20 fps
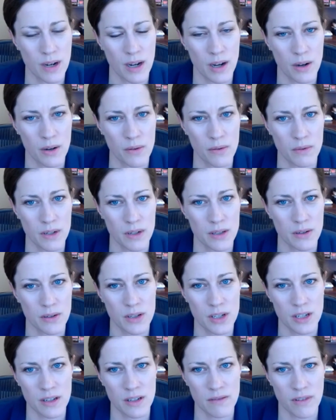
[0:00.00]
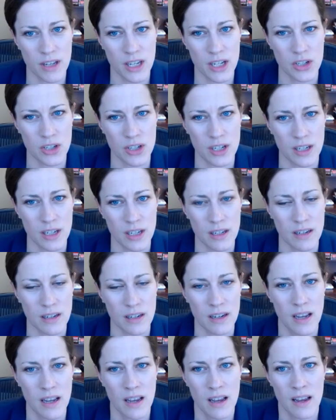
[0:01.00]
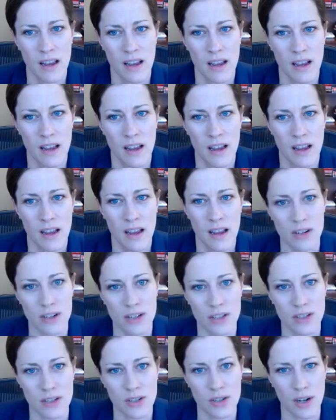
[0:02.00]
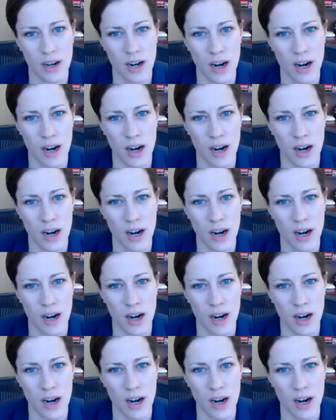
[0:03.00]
health research innovation and encourage